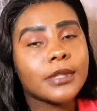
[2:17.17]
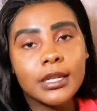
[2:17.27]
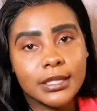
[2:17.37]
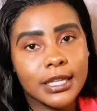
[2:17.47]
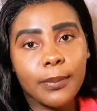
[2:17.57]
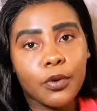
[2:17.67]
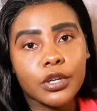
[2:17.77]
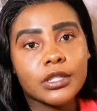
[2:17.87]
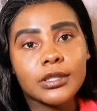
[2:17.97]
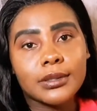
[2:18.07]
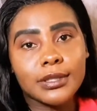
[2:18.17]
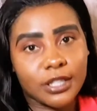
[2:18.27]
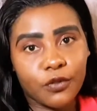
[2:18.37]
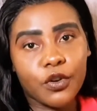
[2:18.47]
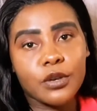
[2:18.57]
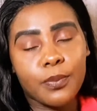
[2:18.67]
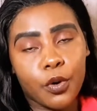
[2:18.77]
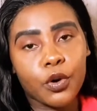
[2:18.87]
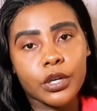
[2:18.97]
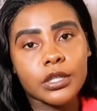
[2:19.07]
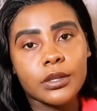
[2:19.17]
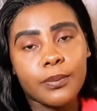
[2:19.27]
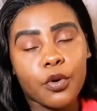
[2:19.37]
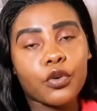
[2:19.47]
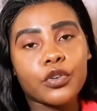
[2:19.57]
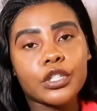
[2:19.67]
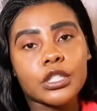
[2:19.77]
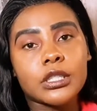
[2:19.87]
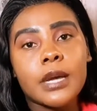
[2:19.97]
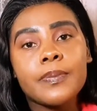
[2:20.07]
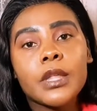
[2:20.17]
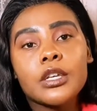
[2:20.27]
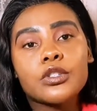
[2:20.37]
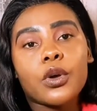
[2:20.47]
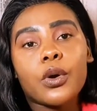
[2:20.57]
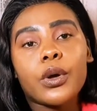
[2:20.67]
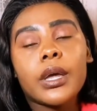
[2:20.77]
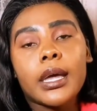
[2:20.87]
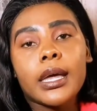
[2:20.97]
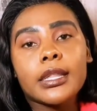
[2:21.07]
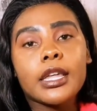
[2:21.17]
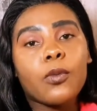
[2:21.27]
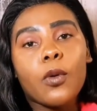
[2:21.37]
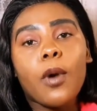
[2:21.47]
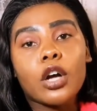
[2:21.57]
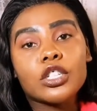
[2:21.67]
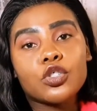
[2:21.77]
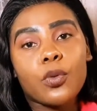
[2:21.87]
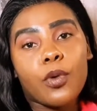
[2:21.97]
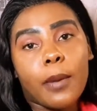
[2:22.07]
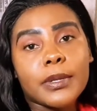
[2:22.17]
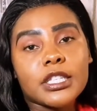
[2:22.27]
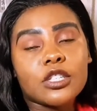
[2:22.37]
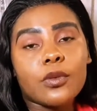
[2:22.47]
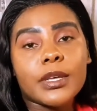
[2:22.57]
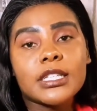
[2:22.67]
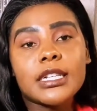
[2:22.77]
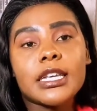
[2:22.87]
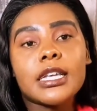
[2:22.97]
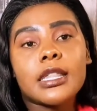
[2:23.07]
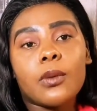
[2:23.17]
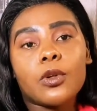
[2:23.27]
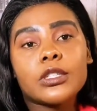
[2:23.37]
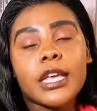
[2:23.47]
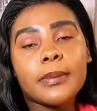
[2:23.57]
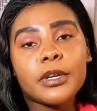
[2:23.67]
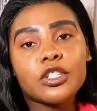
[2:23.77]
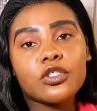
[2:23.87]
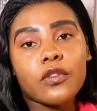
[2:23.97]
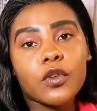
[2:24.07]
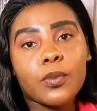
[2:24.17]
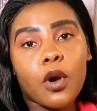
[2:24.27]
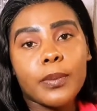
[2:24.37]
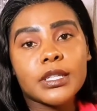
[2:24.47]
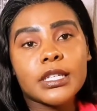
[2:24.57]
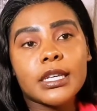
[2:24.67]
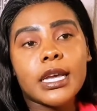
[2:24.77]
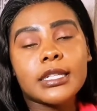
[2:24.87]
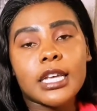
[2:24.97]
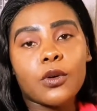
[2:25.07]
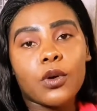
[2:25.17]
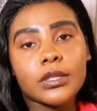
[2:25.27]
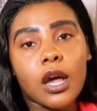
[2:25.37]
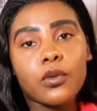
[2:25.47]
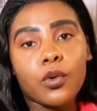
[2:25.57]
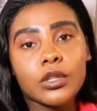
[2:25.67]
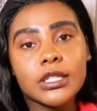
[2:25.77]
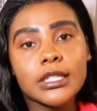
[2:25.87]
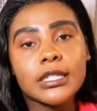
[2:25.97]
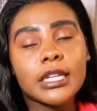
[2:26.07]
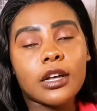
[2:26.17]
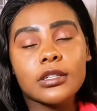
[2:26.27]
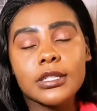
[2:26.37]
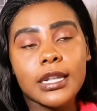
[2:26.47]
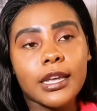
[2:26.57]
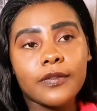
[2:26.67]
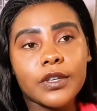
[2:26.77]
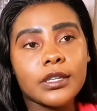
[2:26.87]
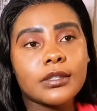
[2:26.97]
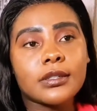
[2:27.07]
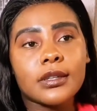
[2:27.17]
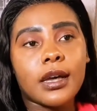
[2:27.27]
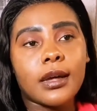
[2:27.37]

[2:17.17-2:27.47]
separate different brokerages. So they will market your property. So basically they will take pictures of your property and take down all the details, the levies,